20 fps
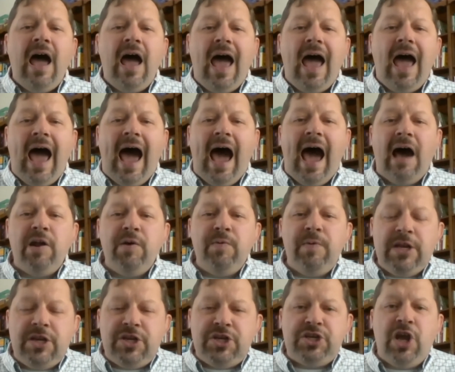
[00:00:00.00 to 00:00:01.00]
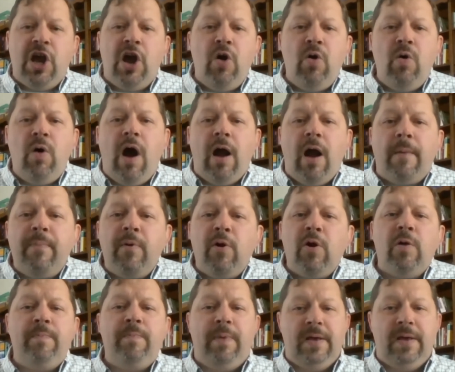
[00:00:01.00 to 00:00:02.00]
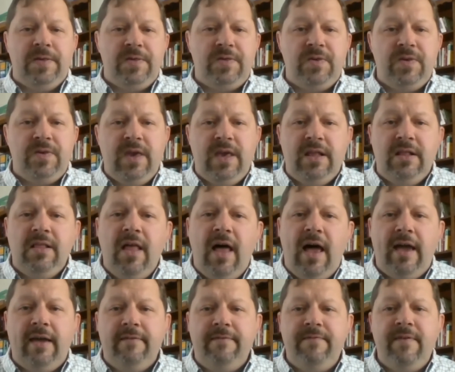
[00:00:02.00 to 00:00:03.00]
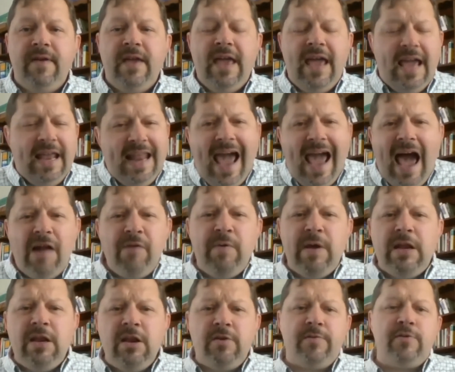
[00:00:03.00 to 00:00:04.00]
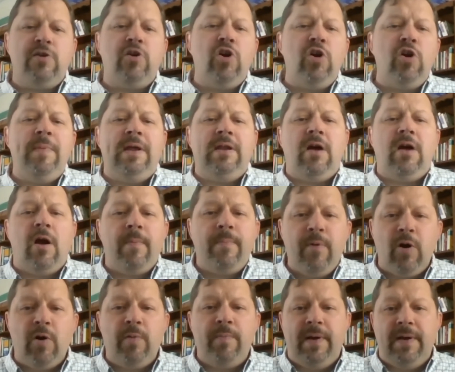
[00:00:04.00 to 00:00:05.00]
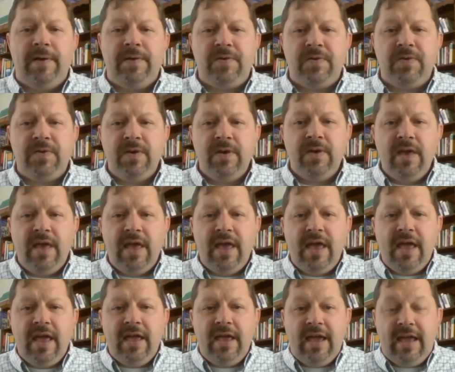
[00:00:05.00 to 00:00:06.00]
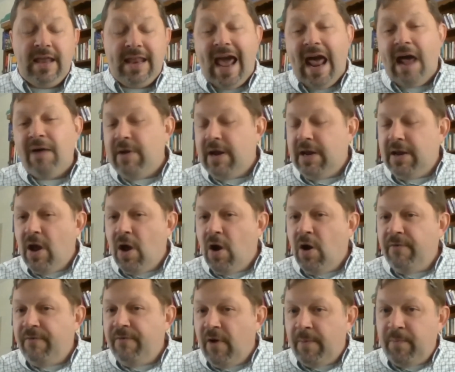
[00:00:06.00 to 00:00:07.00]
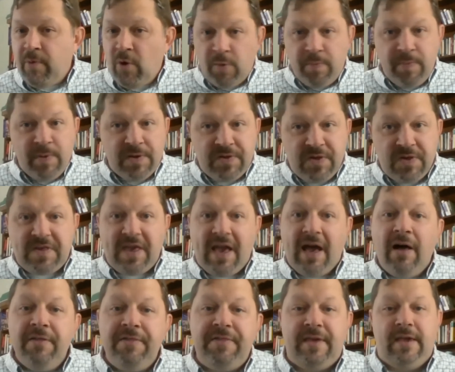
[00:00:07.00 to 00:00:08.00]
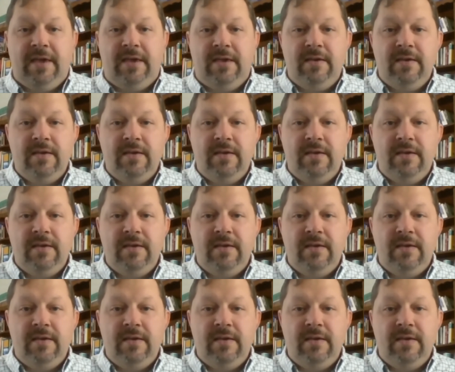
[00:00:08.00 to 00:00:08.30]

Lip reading: How do we show our purpose in life? And how do we determine our purpose? And how we know if our purpose is healthy?